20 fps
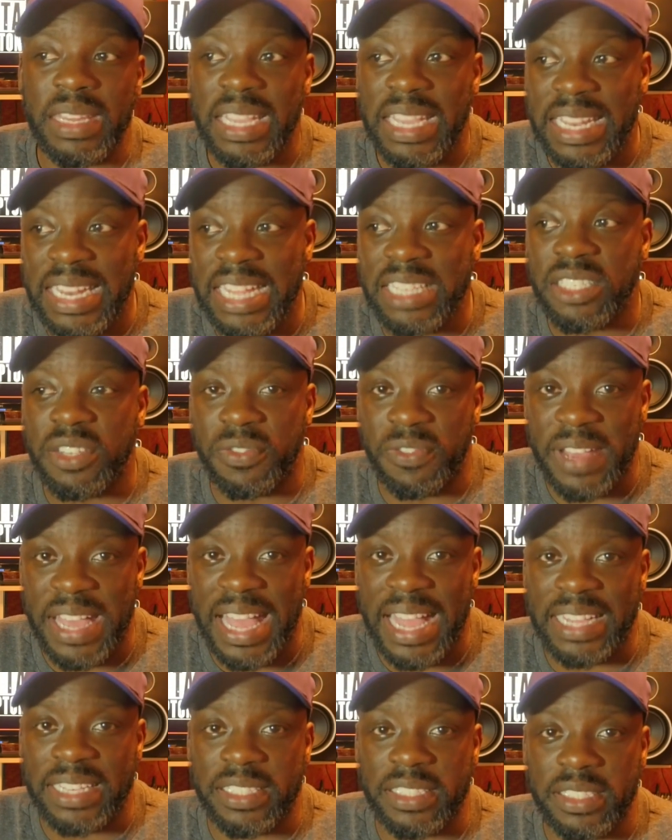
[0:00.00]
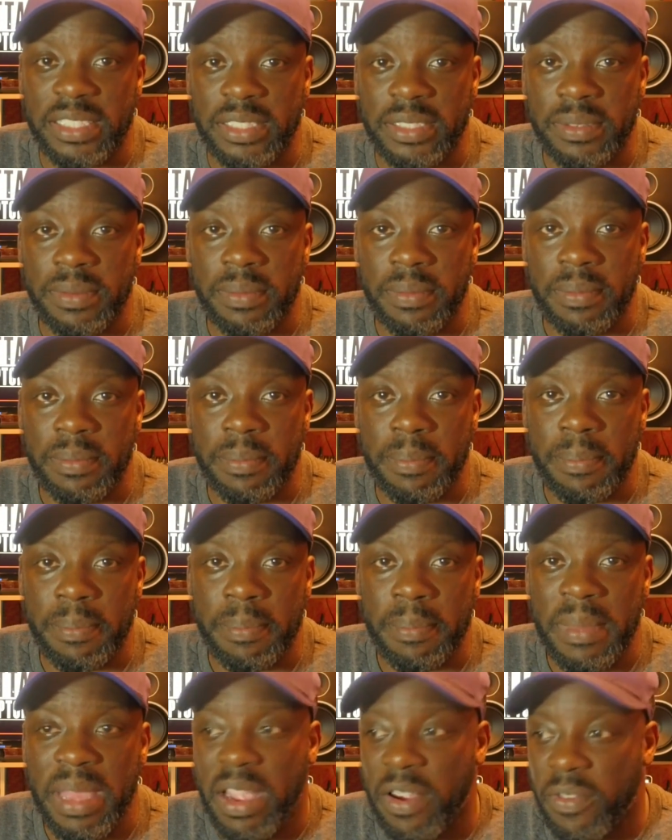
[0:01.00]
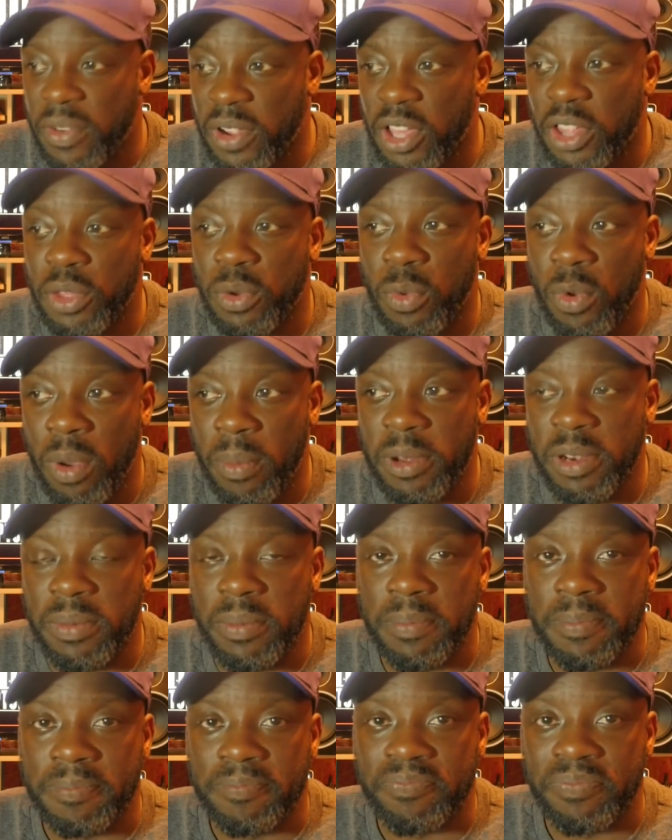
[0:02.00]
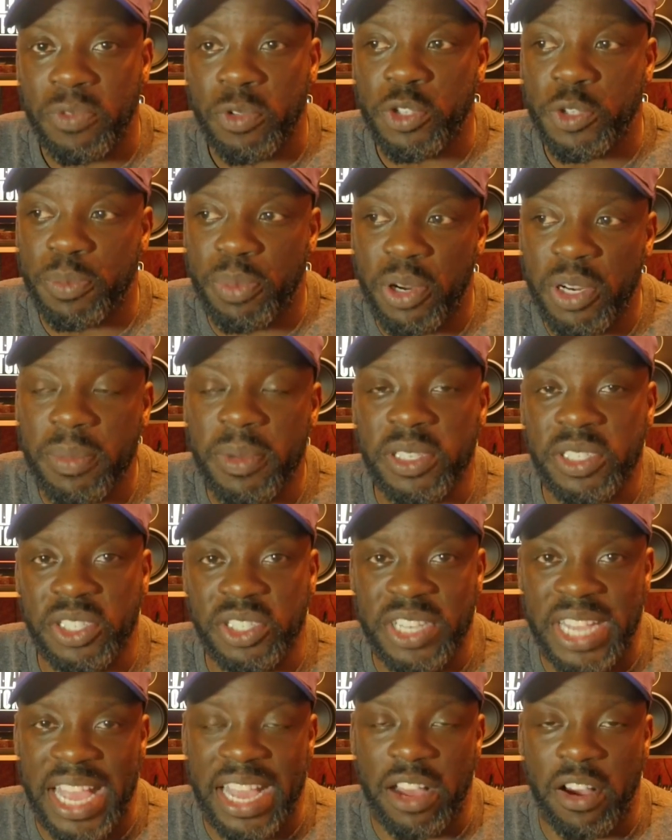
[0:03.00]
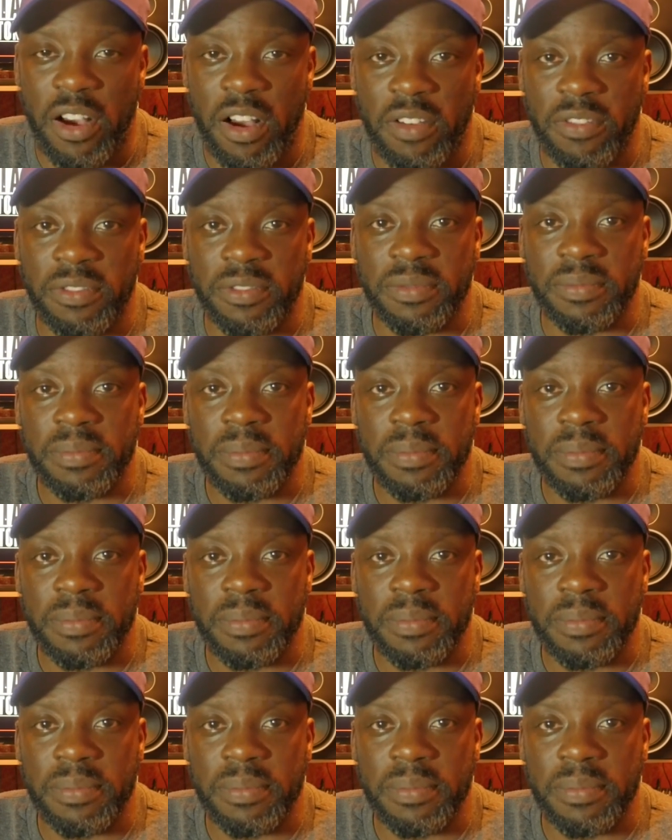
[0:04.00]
And that's a fact. Every other woman is pretty much a jack off.